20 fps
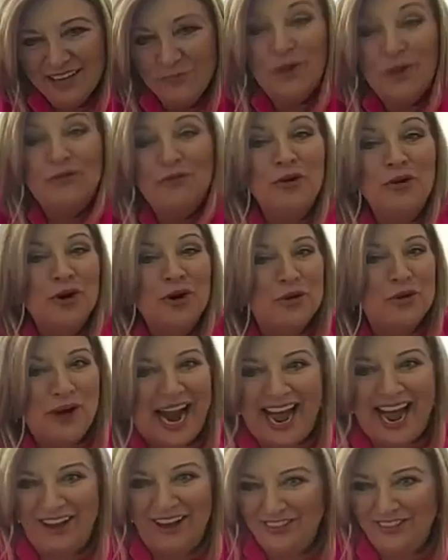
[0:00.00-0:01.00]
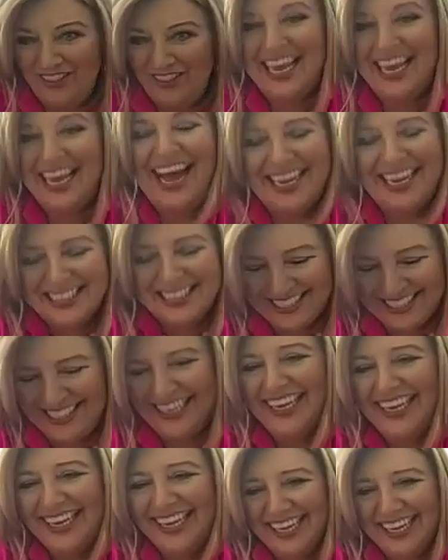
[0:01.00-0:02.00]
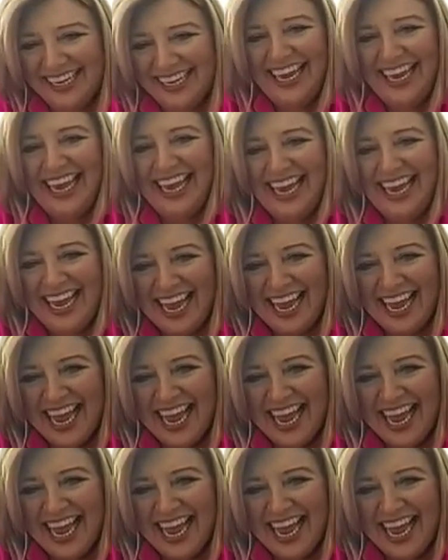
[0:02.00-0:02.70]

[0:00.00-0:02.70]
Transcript: Before the Wrath. I yes. literally, I literally